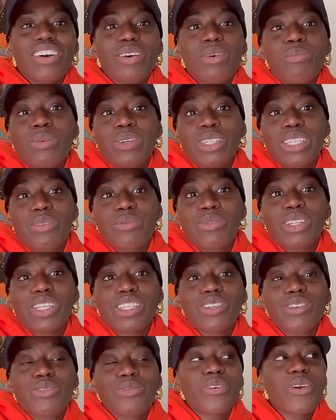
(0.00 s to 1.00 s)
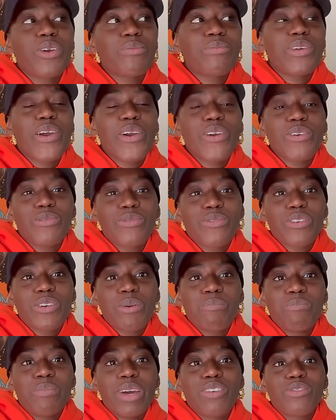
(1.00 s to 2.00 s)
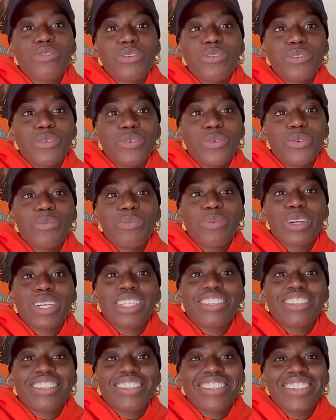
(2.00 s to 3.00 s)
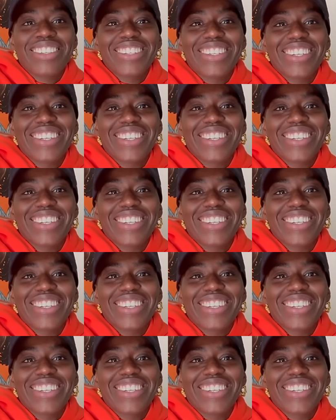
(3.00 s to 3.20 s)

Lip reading: Boy, they wanted to throw me over a metaphorical bridge.